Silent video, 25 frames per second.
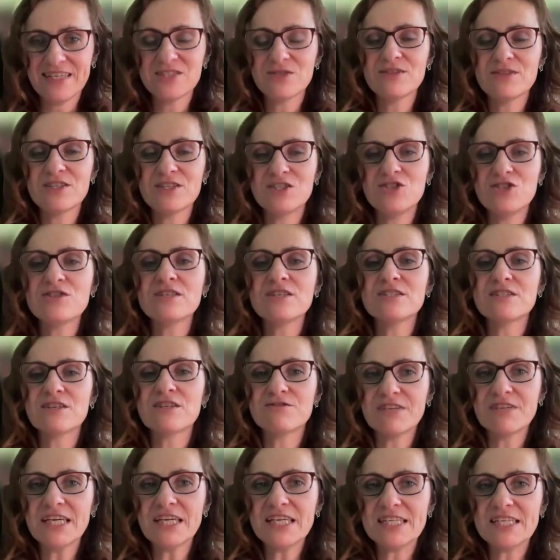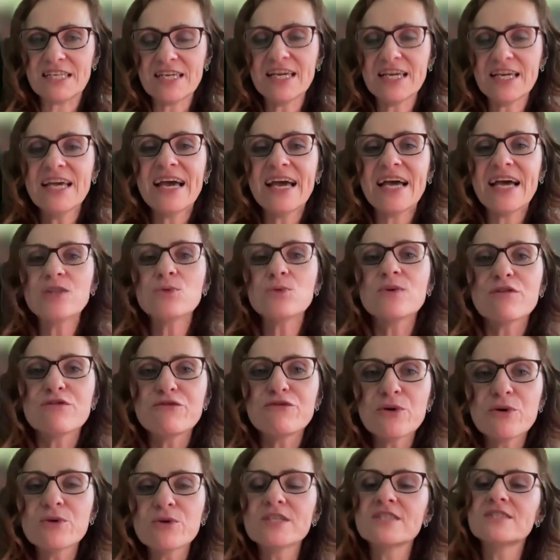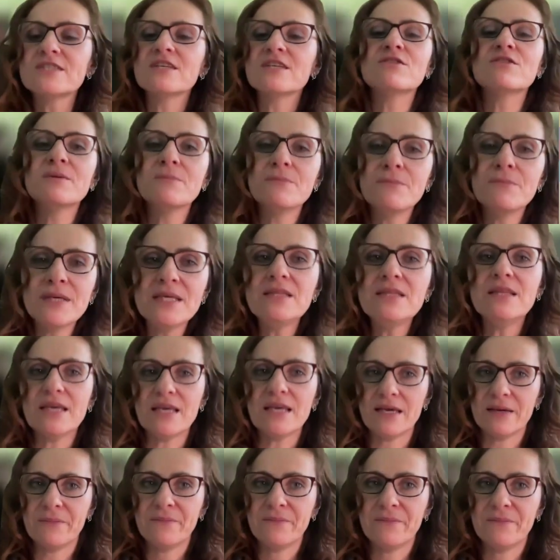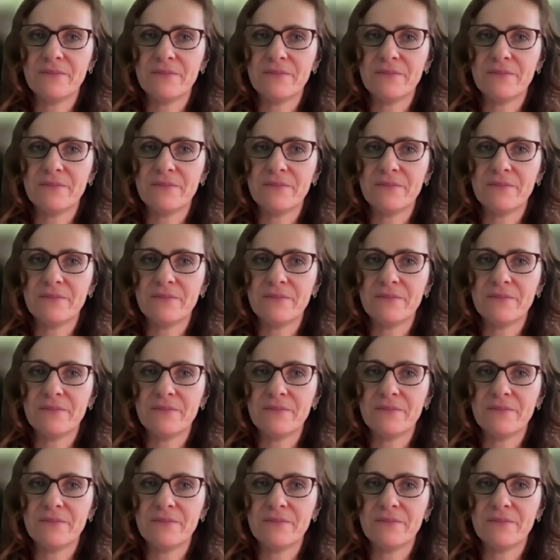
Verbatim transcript: So the students are reading, and we are focusing on the meaning.